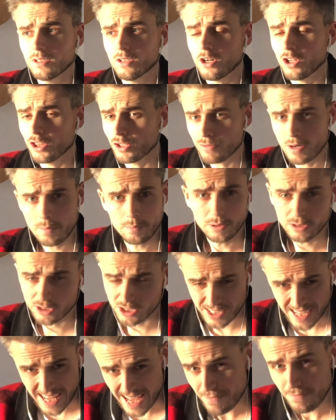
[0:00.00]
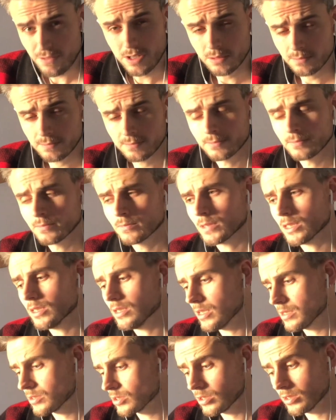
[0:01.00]
on the Red Button ever.
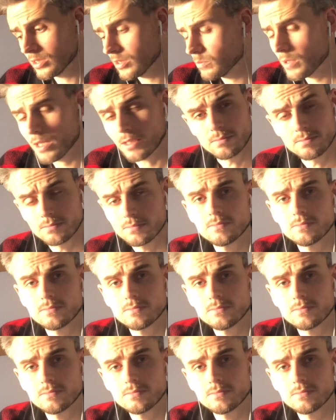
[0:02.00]
So it did well.